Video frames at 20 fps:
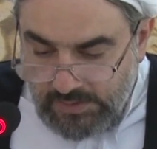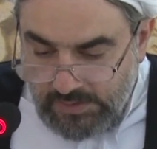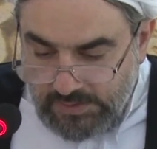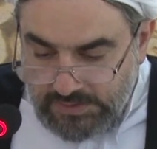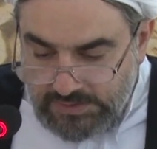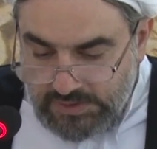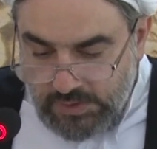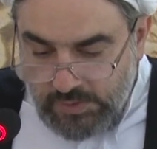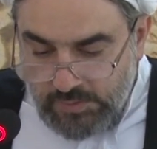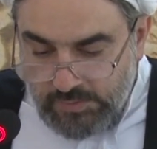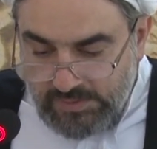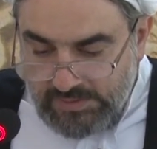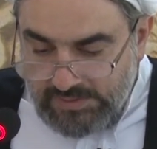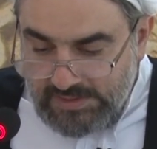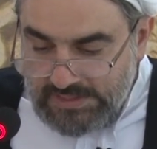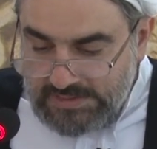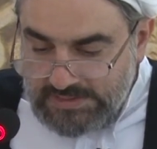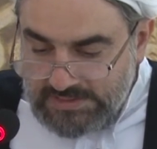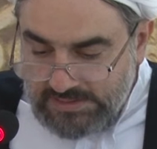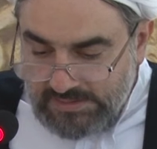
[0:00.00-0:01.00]
So
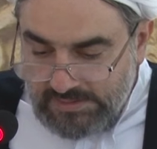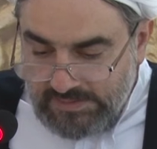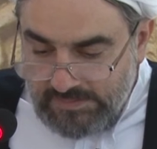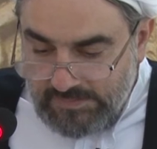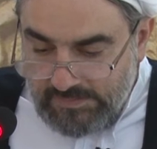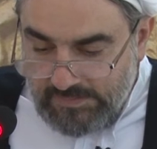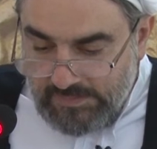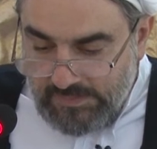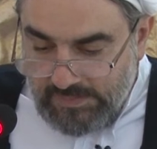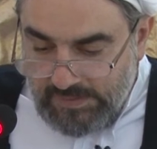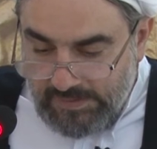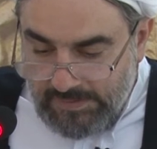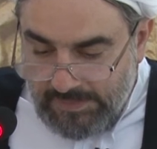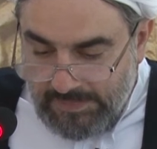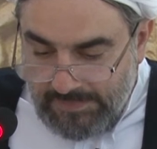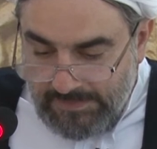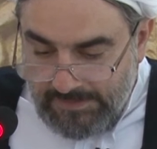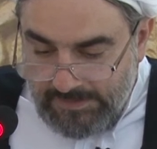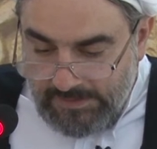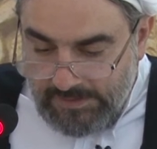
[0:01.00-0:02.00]
this
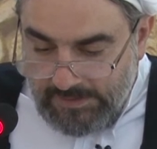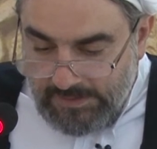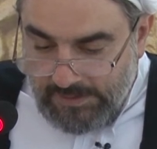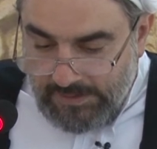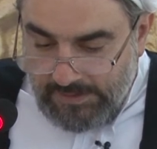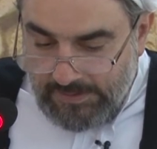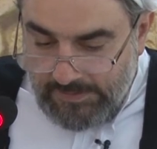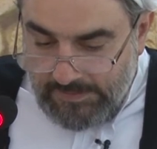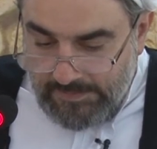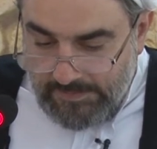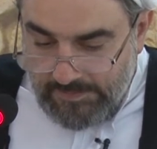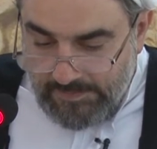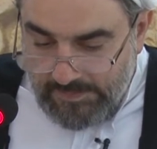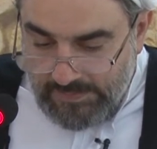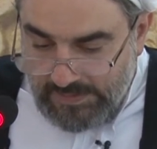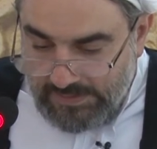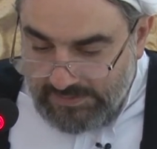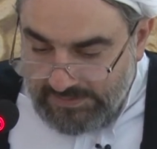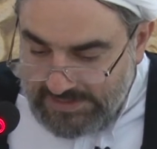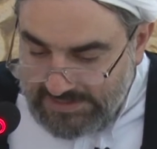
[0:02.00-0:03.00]

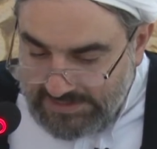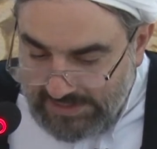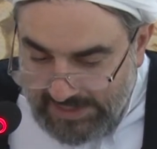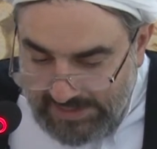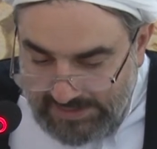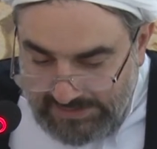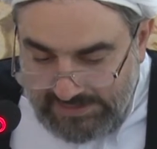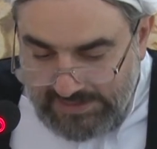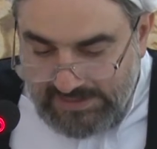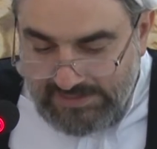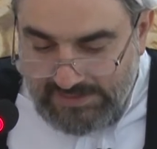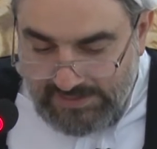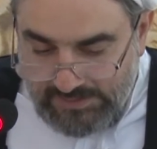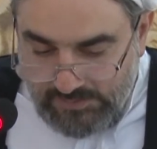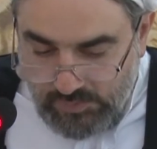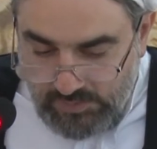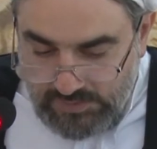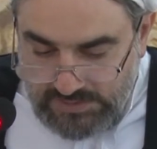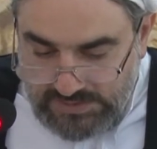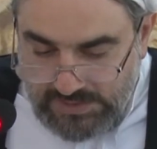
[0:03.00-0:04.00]
idea that
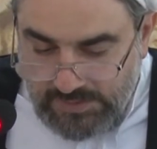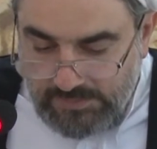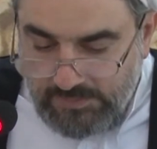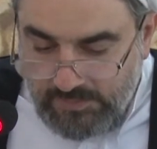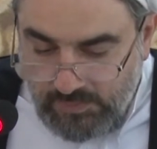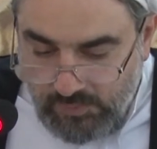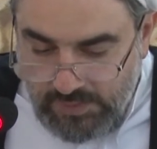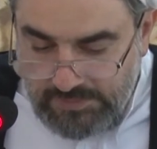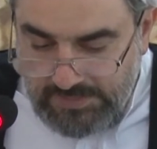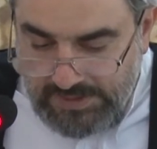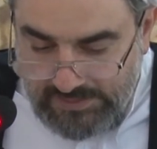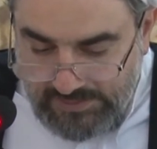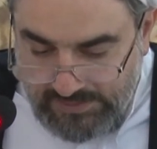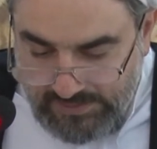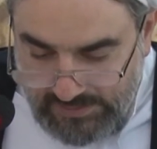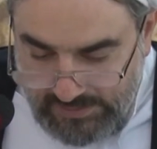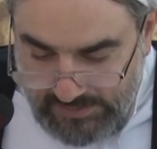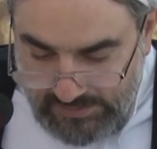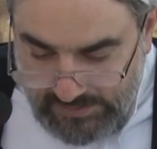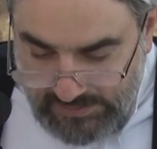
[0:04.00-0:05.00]
some women
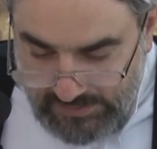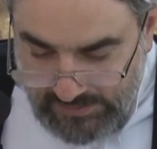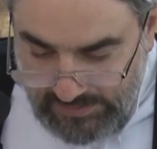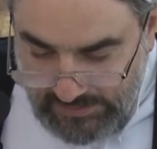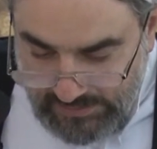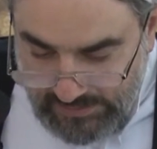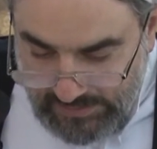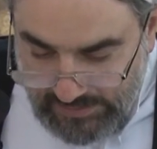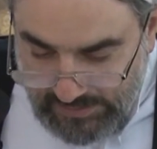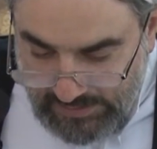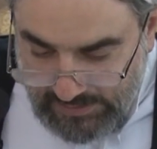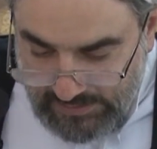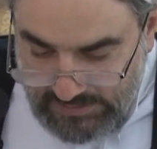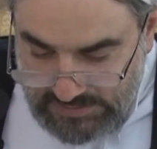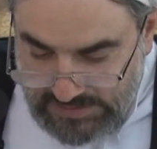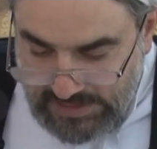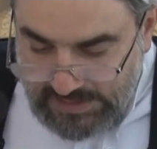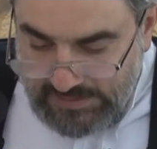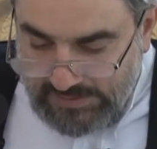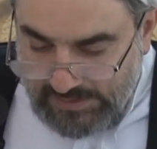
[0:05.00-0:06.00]

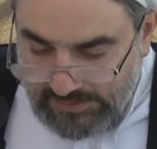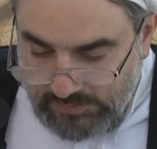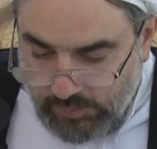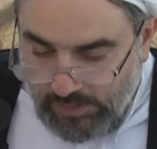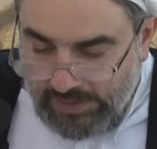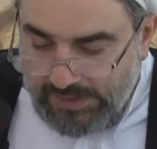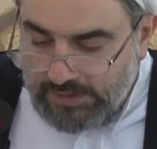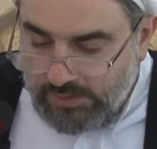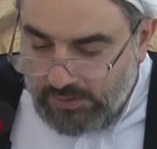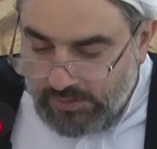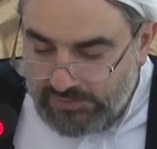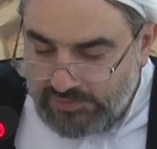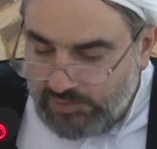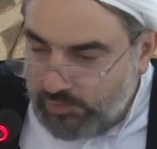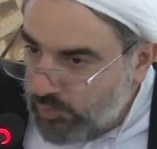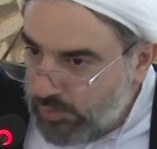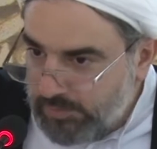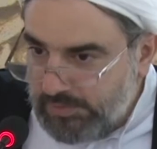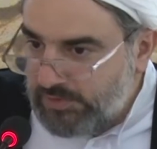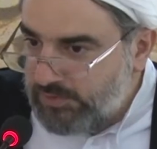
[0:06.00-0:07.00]
say that why can't a
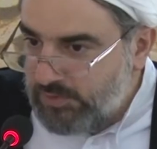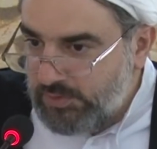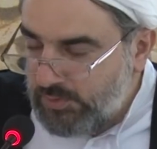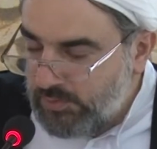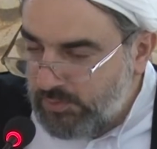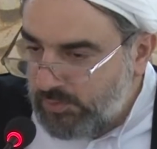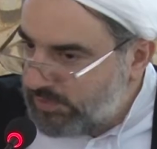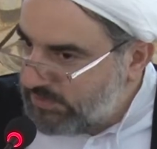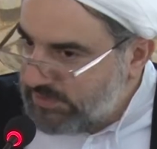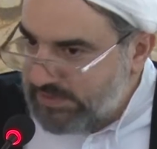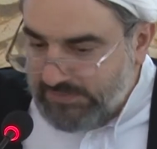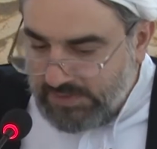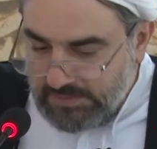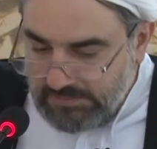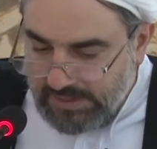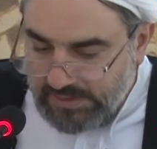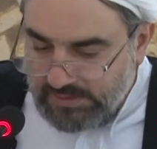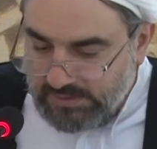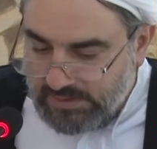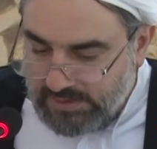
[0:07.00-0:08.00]
woman do whatever a
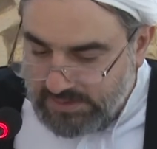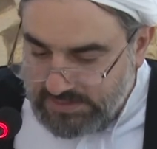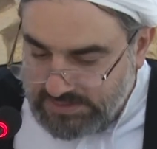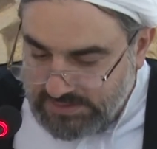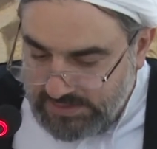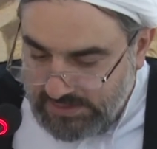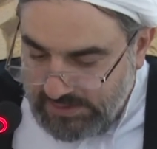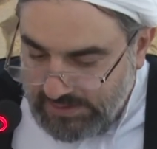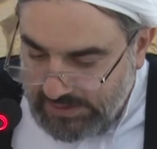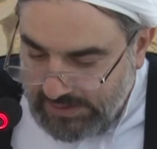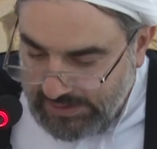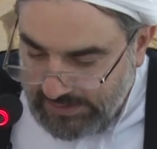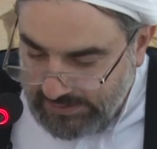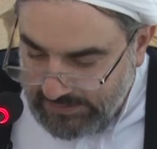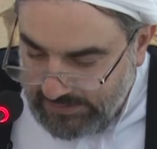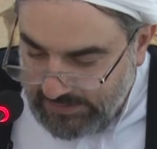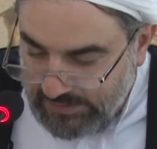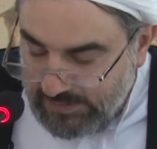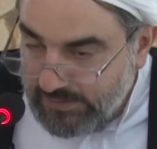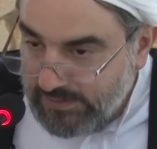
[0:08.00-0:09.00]
man does,
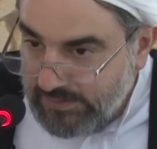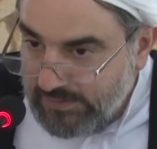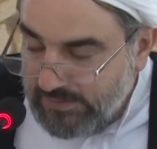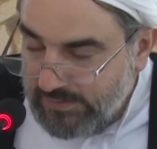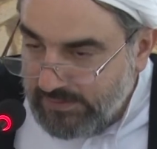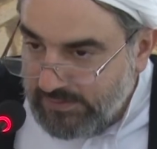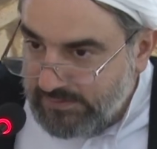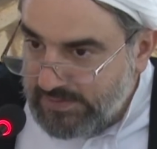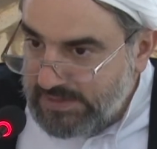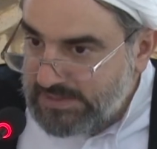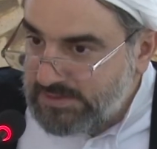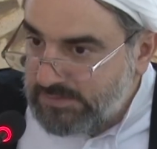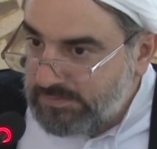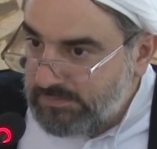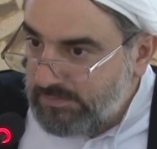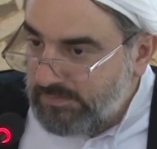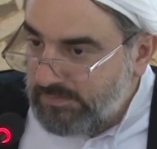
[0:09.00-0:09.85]
and this